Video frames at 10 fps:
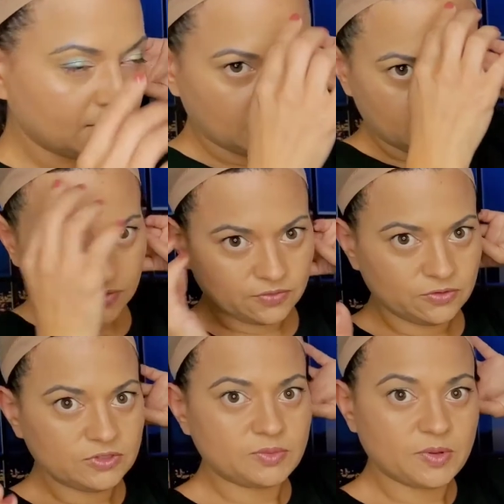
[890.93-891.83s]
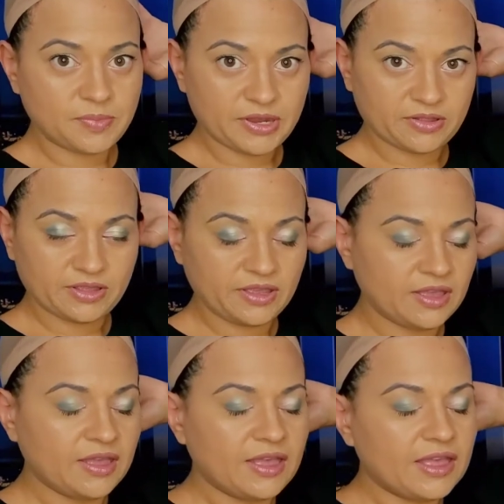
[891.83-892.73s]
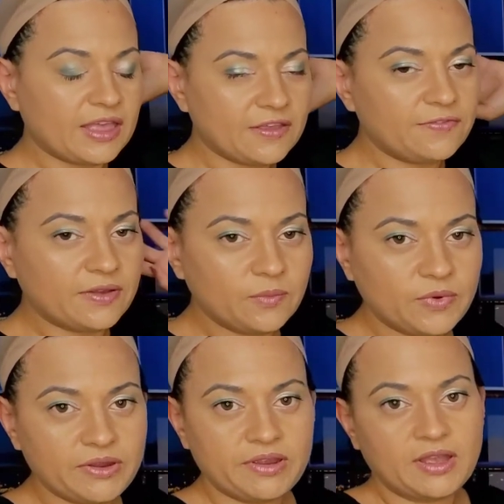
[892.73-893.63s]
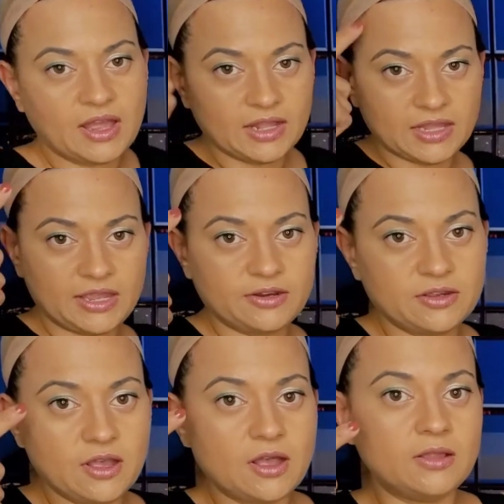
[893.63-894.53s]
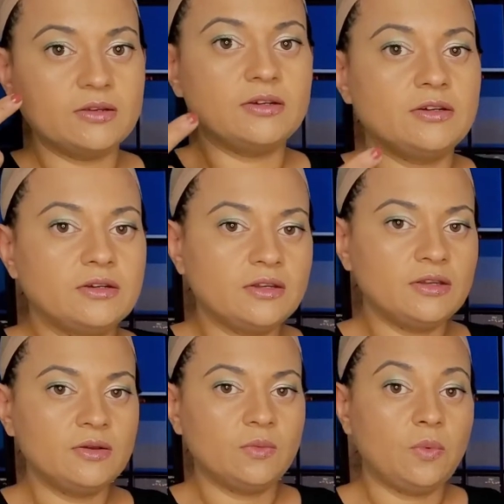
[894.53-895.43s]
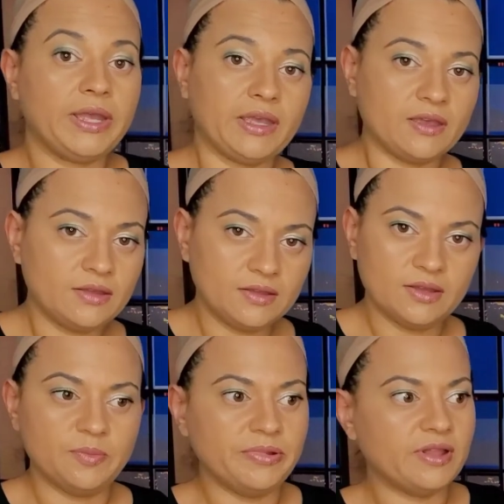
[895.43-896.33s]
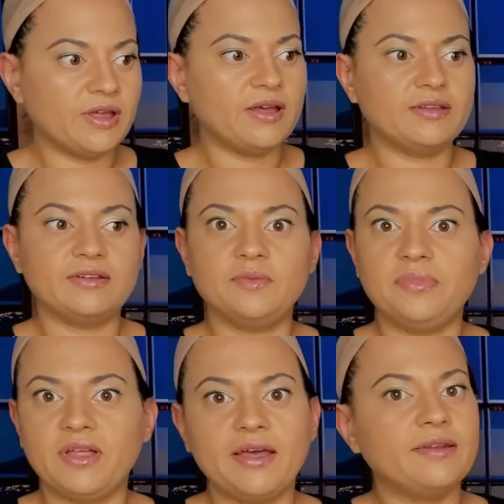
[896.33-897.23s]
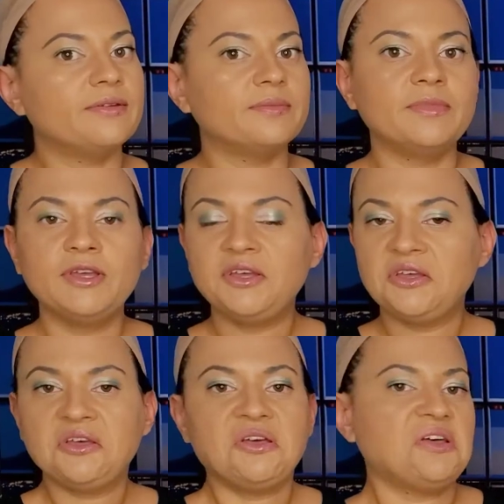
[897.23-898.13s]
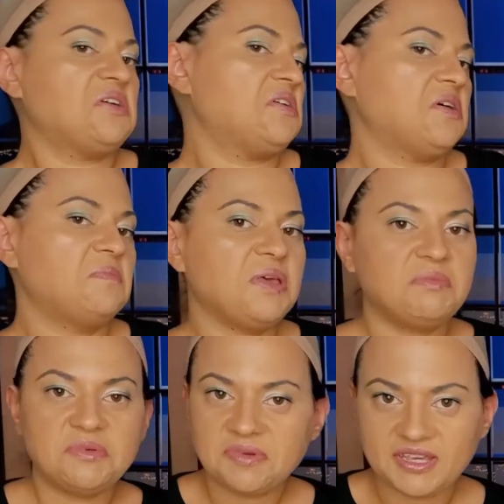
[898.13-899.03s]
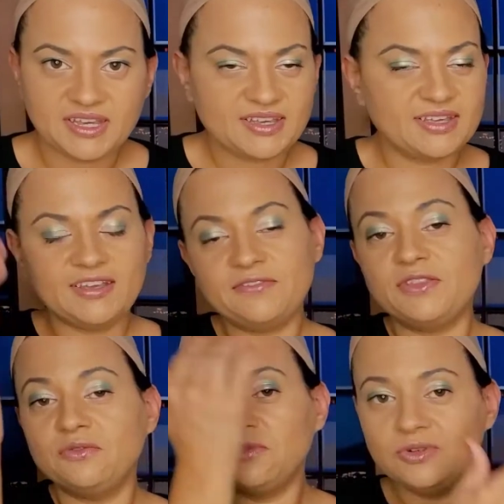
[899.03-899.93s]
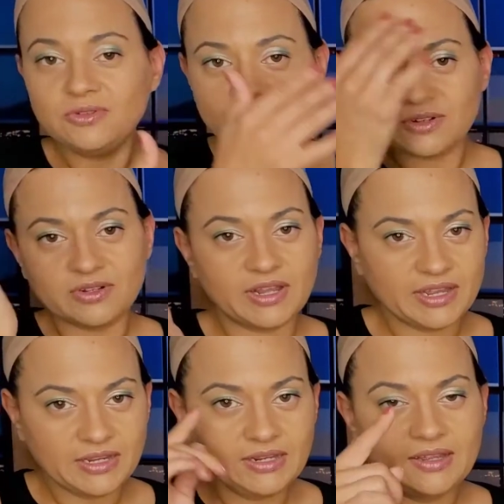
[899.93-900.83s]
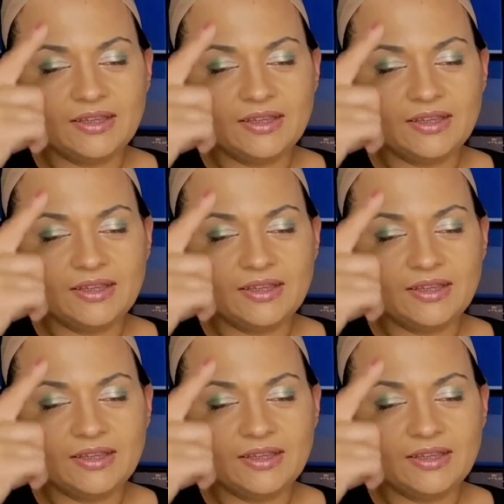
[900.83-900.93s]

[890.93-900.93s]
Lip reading: the roots, but barely. If I'm wearing a lighter colored wig, a blonde, a platinum, a baby pink, if the roots are light,